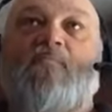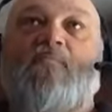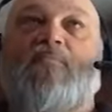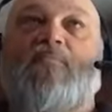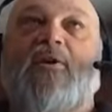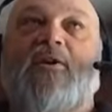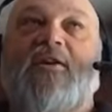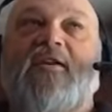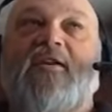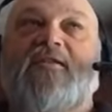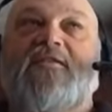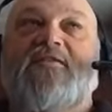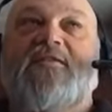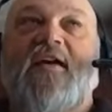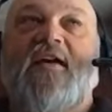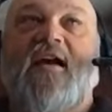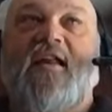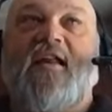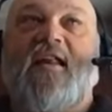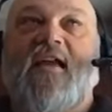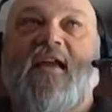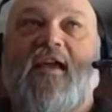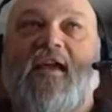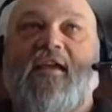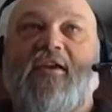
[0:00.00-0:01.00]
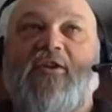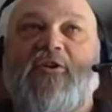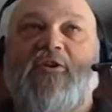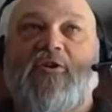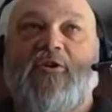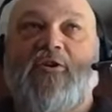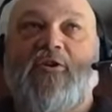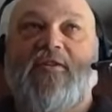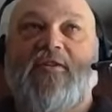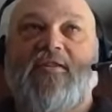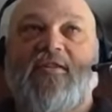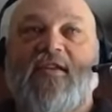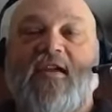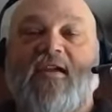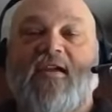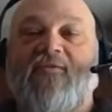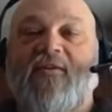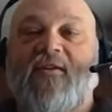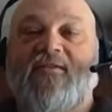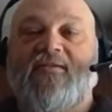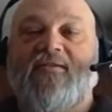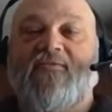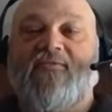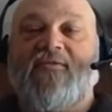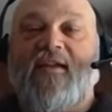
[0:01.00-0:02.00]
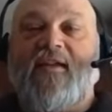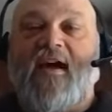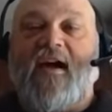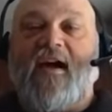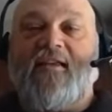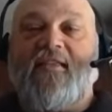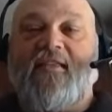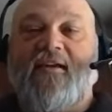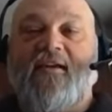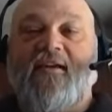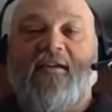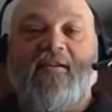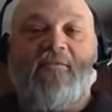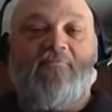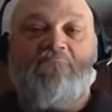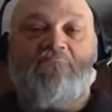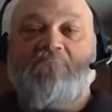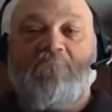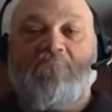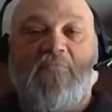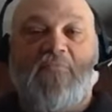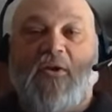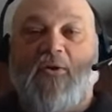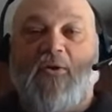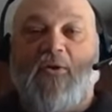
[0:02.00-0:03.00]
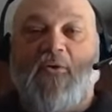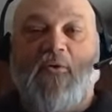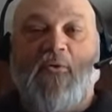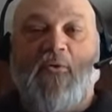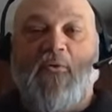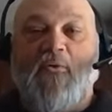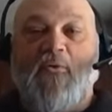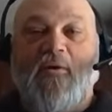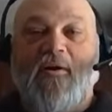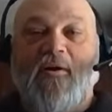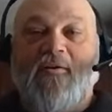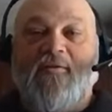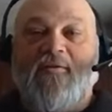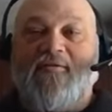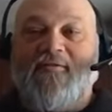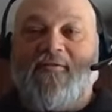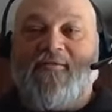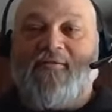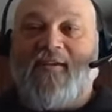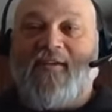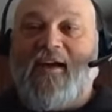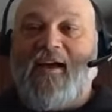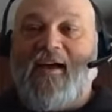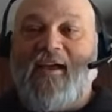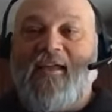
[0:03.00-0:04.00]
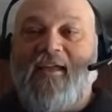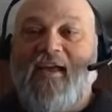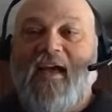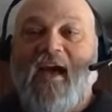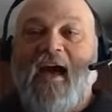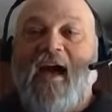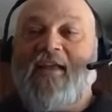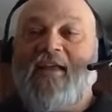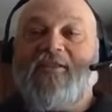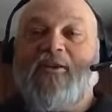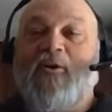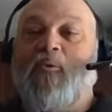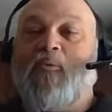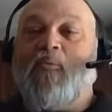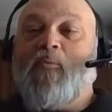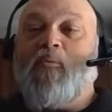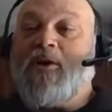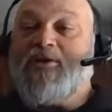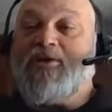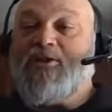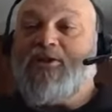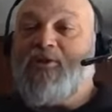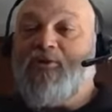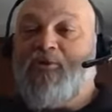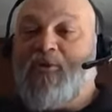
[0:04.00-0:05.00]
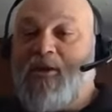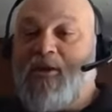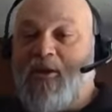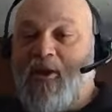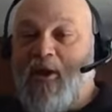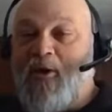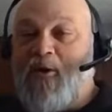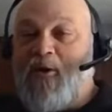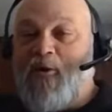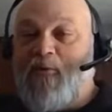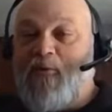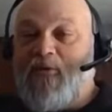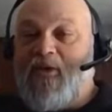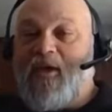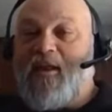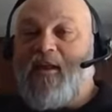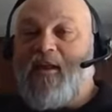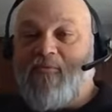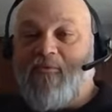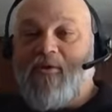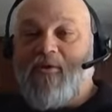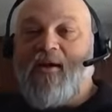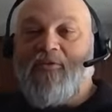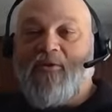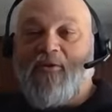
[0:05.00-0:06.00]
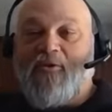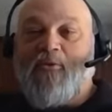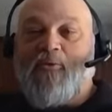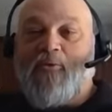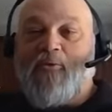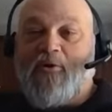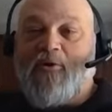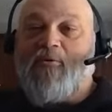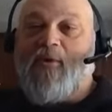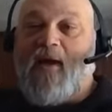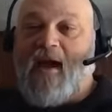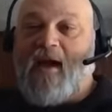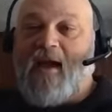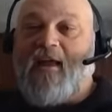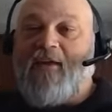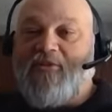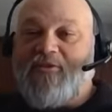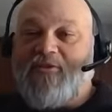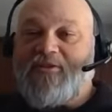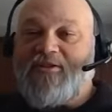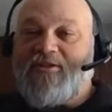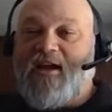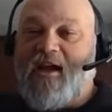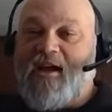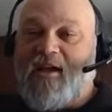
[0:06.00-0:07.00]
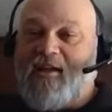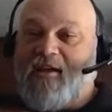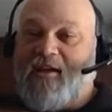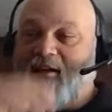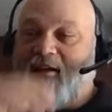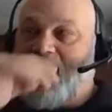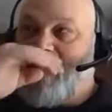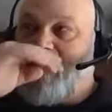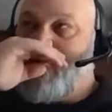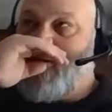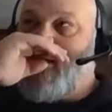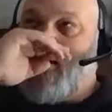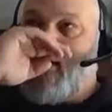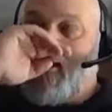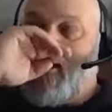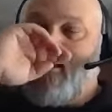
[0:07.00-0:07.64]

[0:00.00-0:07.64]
But is that a good defensive tactic? No. I, I don't want you to know that I'm around the corner racking the shotgun, right?